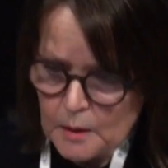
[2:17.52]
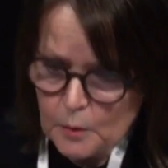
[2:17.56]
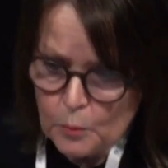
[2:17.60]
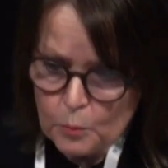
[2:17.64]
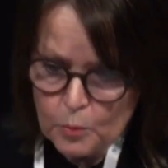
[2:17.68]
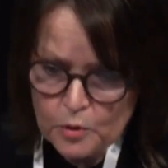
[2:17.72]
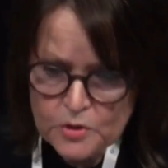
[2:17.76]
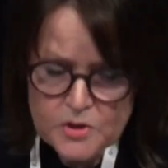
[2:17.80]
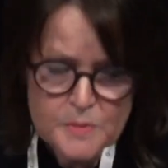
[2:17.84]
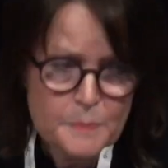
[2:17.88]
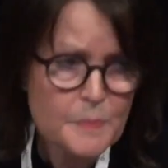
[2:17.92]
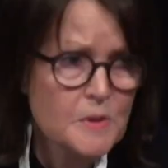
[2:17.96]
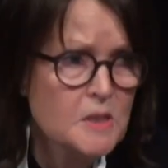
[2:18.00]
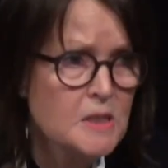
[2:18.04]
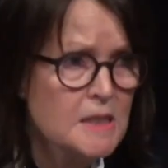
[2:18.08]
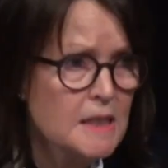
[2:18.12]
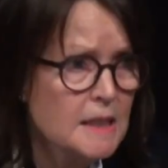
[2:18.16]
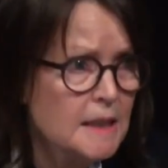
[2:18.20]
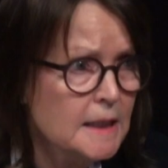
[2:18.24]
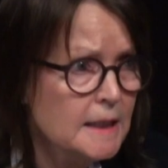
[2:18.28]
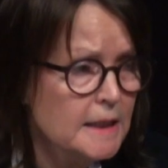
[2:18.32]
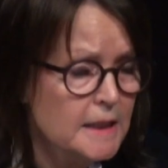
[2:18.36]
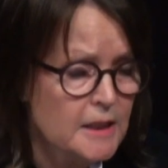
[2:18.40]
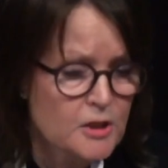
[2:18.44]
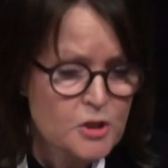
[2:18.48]
What's
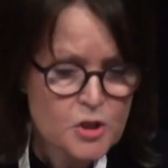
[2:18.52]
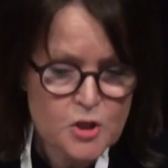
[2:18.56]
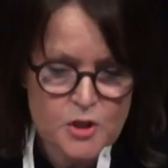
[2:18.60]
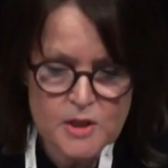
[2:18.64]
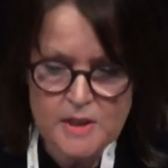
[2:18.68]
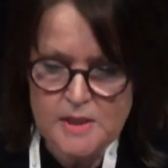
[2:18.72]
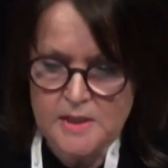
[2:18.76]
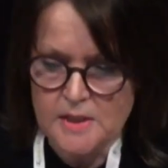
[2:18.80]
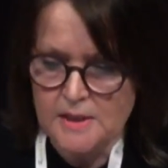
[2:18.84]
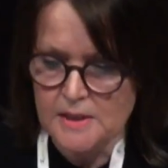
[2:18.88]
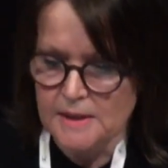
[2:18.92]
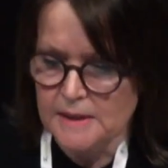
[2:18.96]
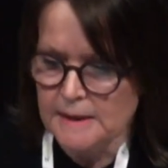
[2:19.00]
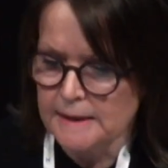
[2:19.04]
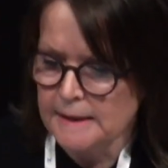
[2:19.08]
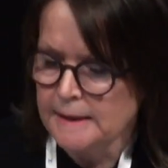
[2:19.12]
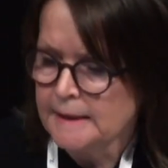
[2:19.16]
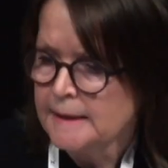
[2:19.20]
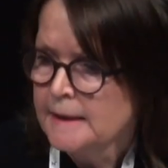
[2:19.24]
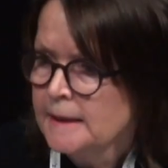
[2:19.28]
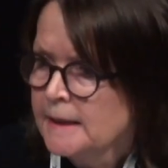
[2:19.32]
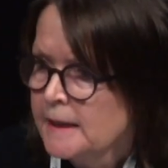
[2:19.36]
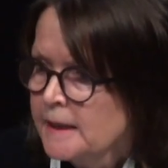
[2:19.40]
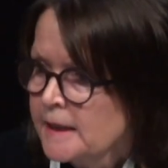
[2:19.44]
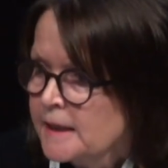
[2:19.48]
particularly interesting
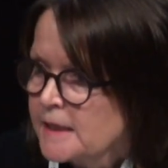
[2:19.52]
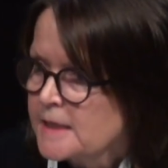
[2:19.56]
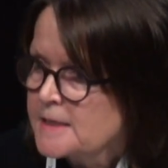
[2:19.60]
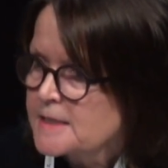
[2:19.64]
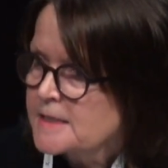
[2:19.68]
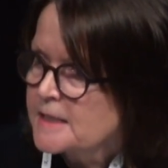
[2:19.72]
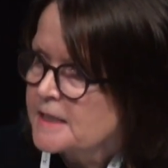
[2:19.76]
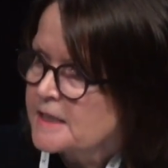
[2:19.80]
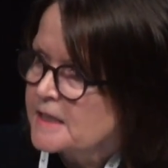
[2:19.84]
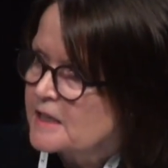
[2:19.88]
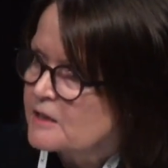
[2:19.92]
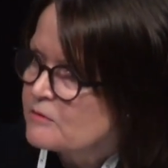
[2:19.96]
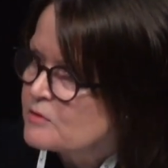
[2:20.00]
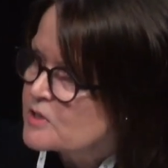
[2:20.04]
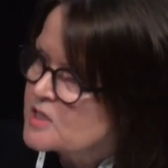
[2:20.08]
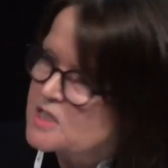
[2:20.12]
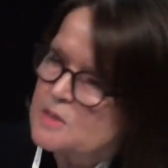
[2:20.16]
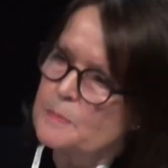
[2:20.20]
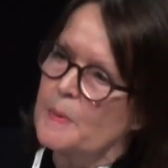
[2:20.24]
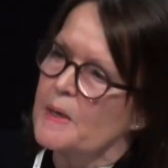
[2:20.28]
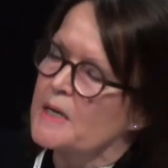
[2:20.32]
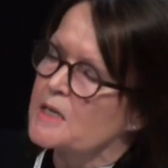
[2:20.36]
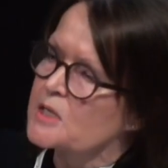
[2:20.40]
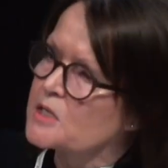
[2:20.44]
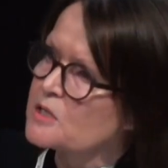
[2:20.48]
is that
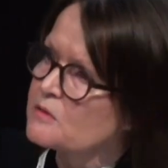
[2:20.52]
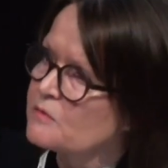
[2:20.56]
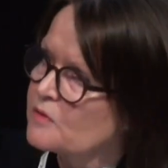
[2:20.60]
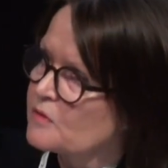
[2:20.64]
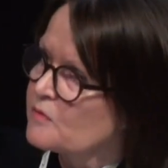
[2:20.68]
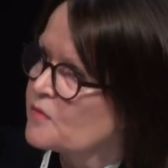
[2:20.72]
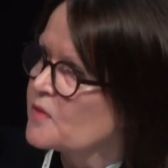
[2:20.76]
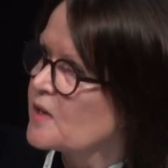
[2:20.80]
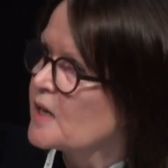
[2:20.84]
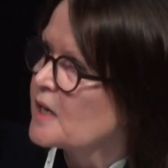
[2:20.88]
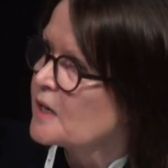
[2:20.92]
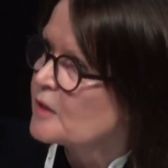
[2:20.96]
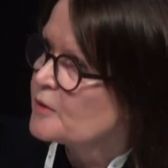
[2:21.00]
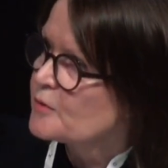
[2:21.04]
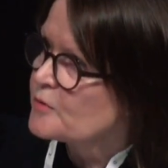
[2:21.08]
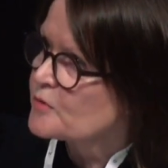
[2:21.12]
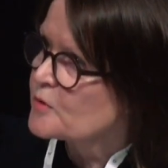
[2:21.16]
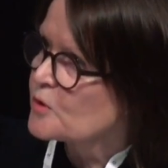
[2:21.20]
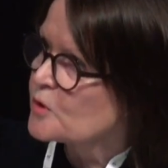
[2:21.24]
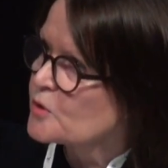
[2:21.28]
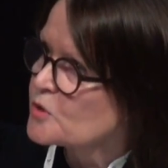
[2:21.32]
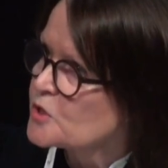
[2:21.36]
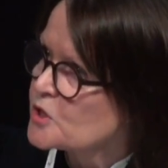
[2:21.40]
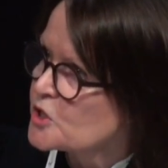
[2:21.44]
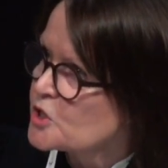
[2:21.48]
irrespective of the health
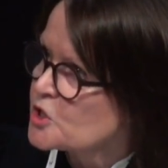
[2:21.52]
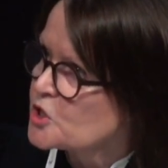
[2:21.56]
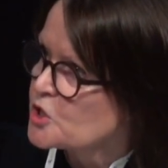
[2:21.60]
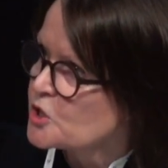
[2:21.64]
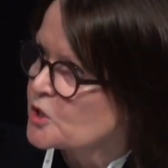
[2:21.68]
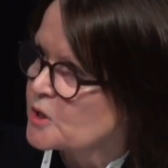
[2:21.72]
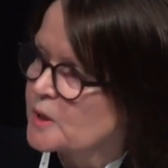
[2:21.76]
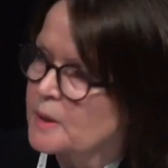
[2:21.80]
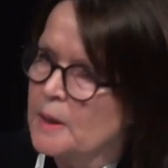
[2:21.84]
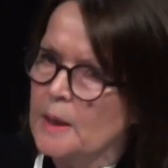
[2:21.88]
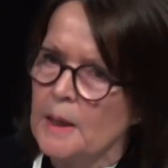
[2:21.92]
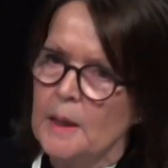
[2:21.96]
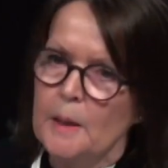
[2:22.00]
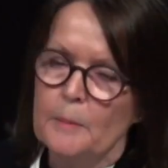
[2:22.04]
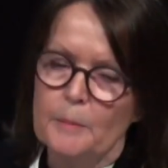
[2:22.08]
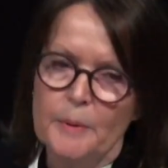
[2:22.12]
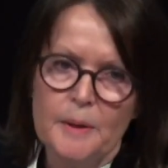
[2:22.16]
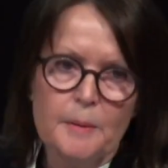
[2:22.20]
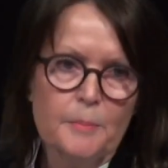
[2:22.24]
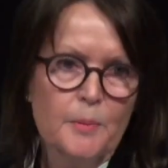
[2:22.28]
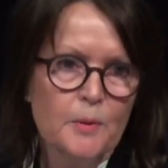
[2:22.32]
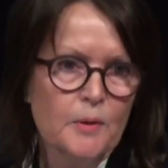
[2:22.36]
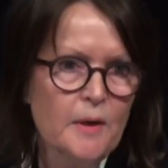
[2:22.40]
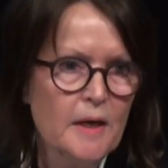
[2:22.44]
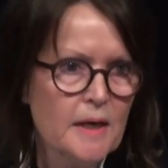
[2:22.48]
condition,
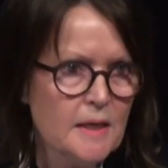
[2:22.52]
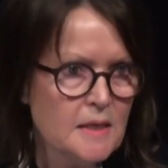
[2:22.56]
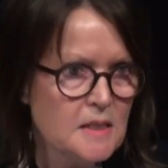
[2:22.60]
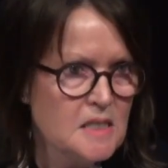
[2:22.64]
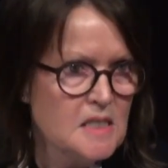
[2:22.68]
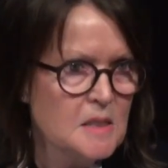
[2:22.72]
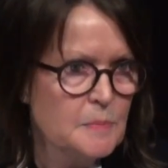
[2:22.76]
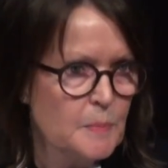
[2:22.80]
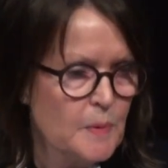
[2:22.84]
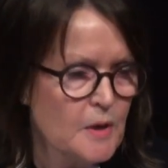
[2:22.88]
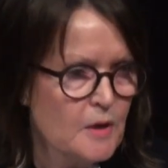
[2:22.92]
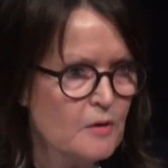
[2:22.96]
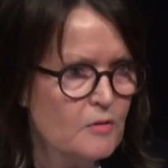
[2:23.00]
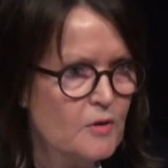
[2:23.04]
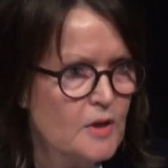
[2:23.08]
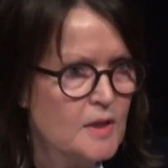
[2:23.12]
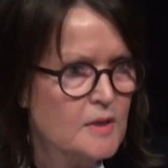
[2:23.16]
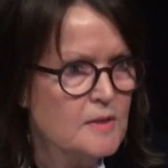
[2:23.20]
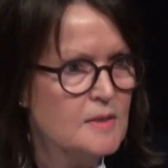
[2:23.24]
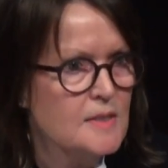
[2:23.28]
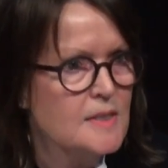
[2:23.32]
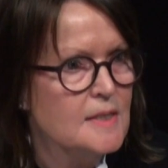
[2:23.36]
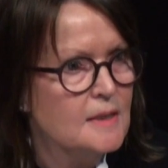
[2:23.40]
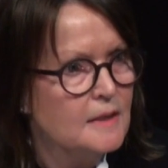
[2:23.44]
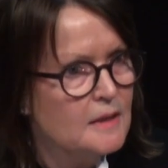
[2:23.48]
people
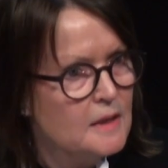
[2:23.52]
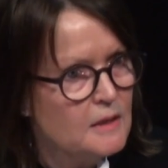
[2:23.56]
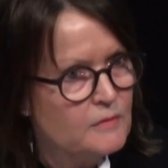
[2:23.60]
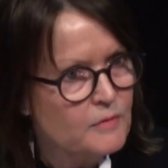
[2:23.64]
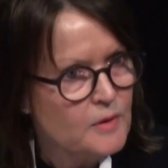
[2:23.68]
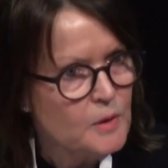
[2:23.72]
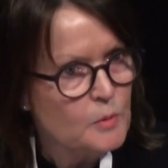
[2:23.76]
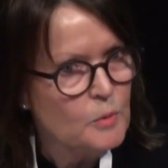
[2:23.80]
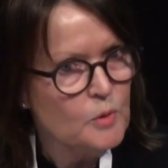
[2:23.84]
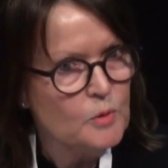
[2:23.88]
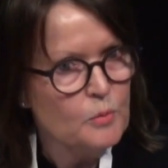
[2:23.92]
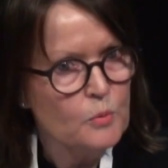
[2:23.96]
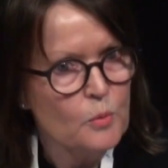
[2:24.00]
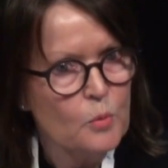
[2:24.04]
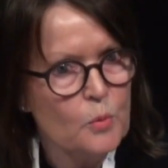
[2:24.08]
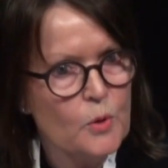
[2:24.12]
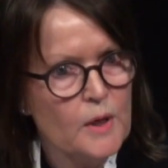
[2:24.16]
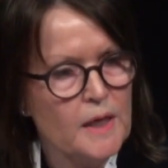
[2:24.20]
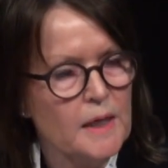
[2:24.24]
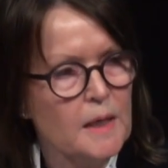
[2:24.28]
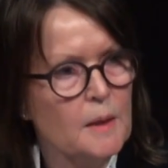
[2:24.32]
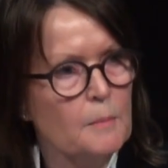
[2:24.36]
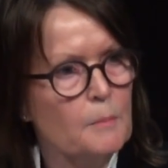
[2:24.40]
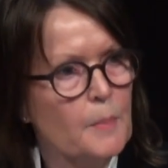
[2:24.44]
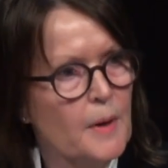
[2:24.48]
experience living with
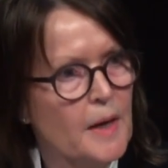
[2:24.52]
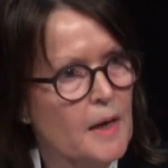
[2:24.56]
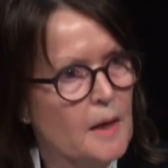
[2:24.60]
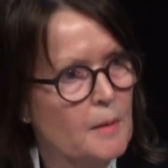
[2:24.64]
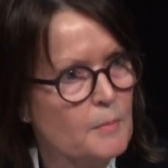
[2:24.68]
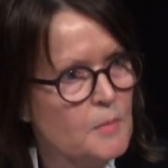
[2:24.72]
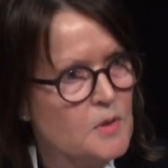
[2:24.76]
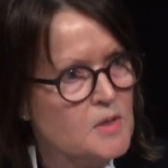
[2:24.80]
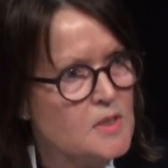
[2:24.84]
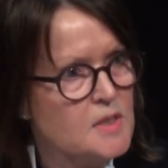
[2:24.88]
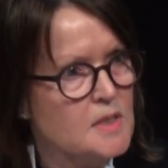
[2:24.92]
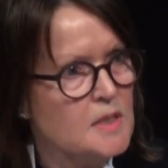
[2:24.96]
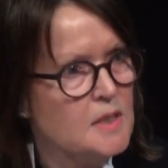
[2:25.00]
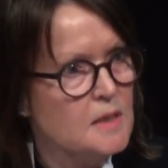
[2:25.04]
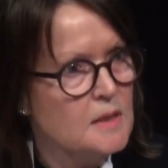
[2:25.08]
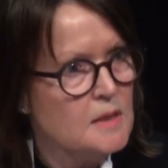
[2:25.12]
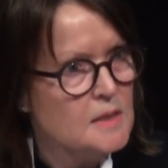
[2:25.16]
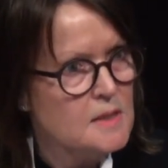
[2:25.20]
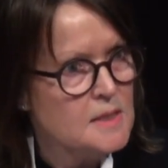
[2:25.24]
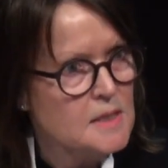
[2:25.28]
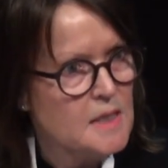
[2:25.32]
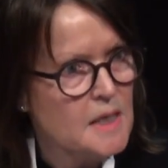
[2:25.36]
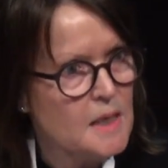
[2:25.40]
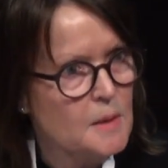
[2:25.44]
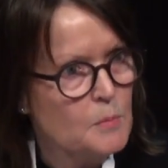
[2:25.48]
walking impairments in the
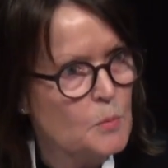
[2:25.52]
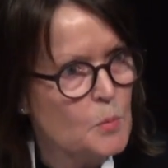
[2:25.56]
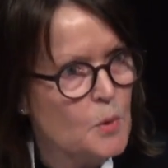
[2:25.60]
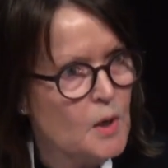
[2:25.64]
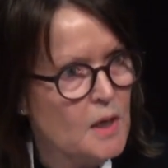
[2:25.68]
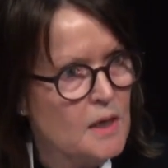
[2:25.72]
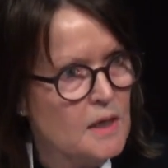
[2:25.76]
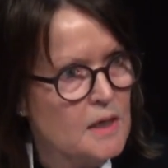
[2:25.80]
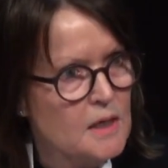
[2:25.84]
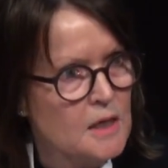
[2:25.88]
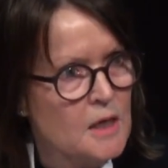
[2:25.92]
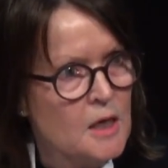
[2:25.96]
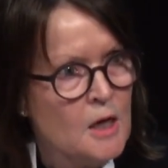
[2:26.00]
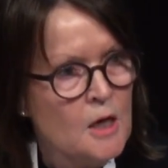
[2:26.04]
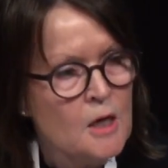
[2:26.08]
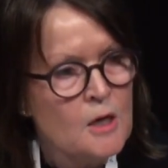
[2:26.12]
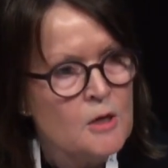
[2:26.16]
same way.